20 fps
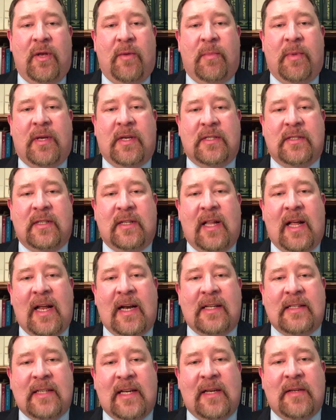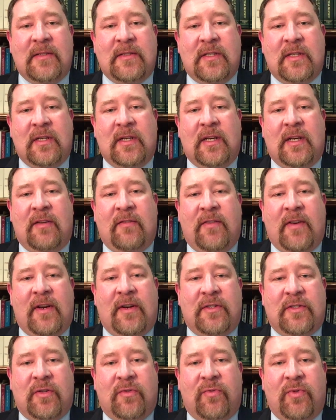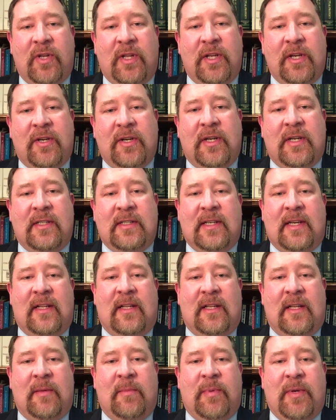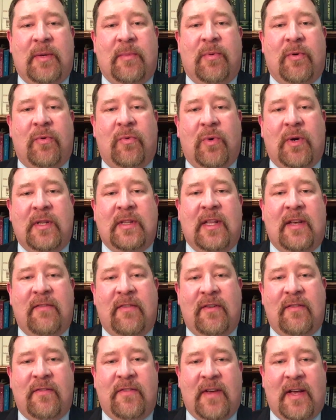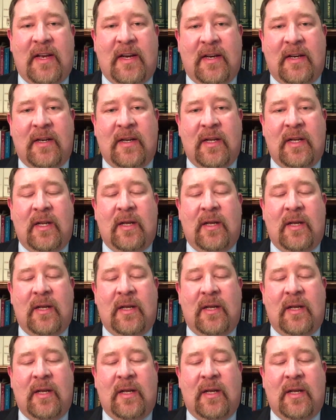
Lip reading: Because a lot of times inventors are really good at telling people what they've invented,